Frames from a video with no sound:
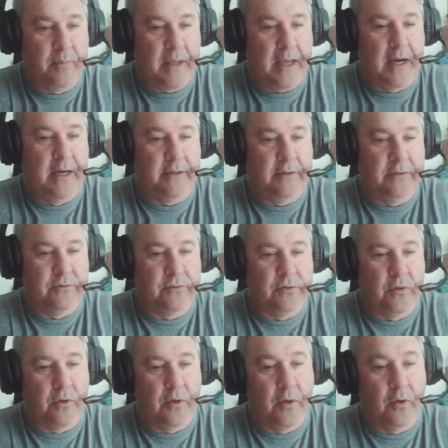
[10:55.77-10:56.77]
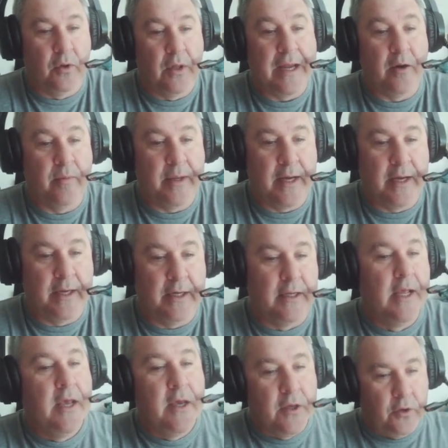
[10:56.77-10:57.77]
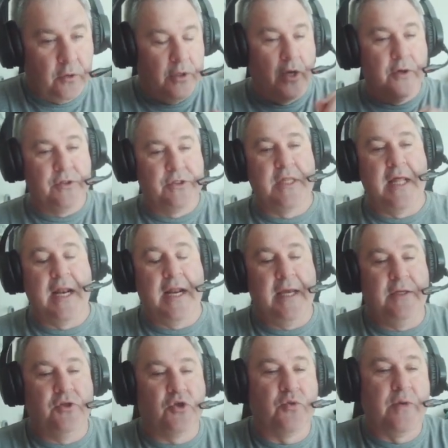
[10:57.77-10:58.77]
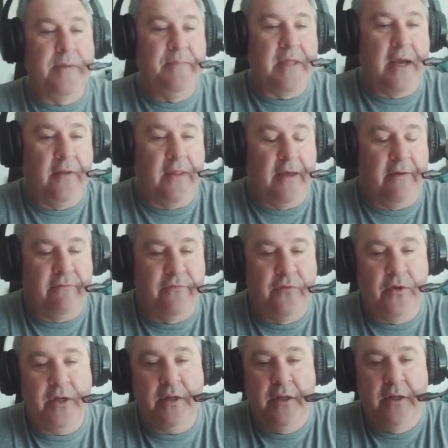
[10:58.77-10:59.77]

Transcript: behind, or a layer behind it. You'll notice that I trimmed down that foot.